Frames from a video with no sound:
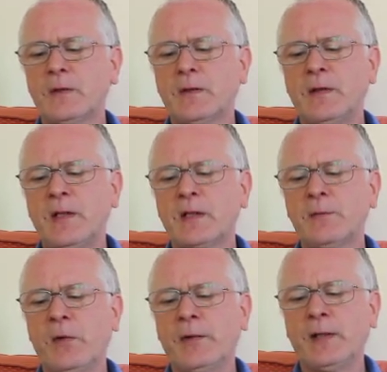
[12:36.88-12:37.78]
Next
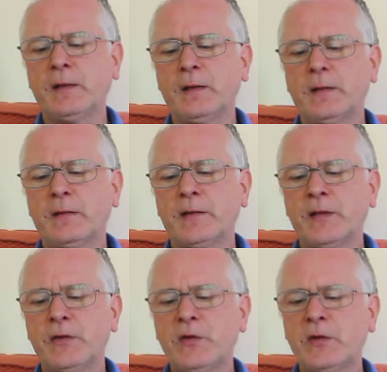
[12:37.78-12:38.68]
morning they
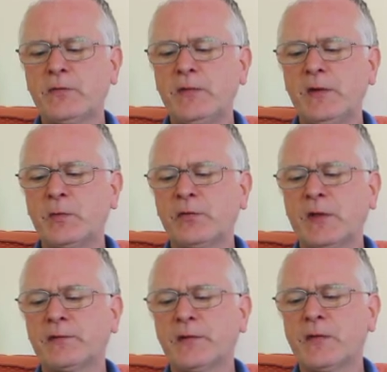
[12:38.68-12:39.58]
had just finished
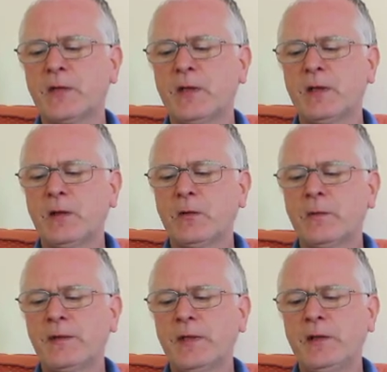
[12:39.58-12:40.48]
breakfast
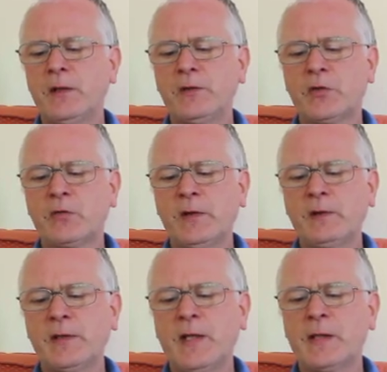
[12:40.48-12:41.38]
when they heard a
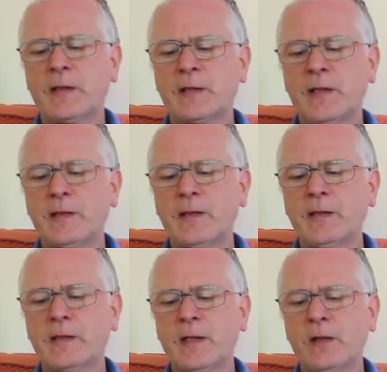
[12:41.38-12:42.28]
shrill, exciting
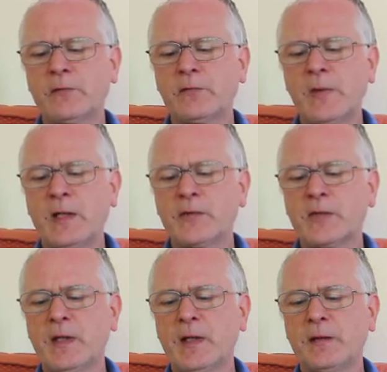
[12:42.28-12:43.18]
sound from
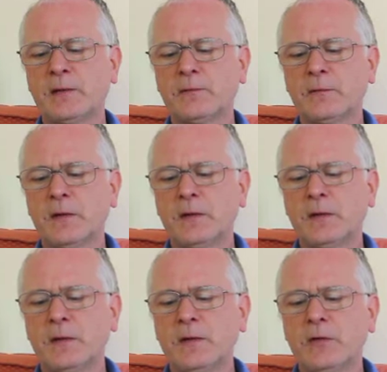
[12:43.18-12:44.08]
outside.
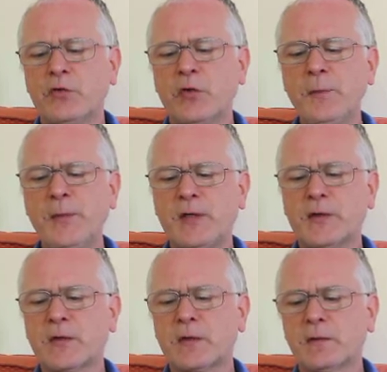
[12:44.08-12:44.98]

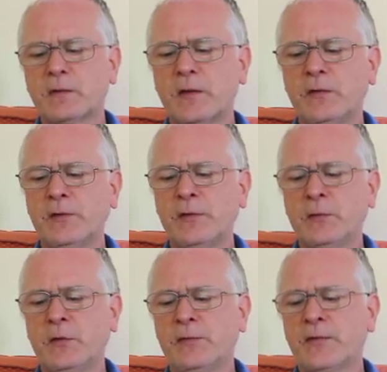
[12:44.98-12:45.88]
"Trumpets!" said all the
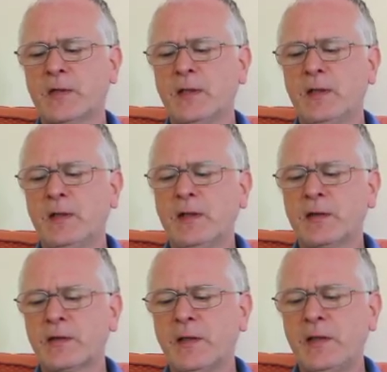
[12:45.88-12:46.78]
dwarfs,
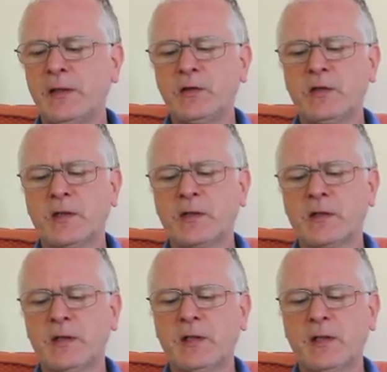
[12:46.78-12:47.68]
as they and
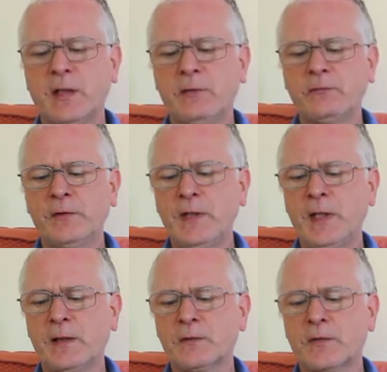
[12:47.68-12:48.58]
Shasta came running
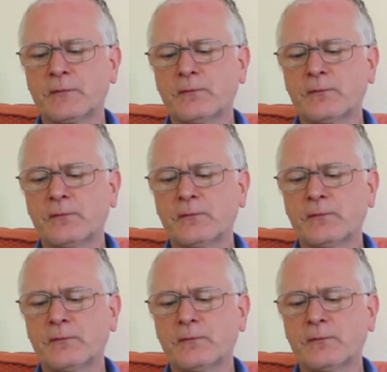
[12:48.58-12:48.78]
out.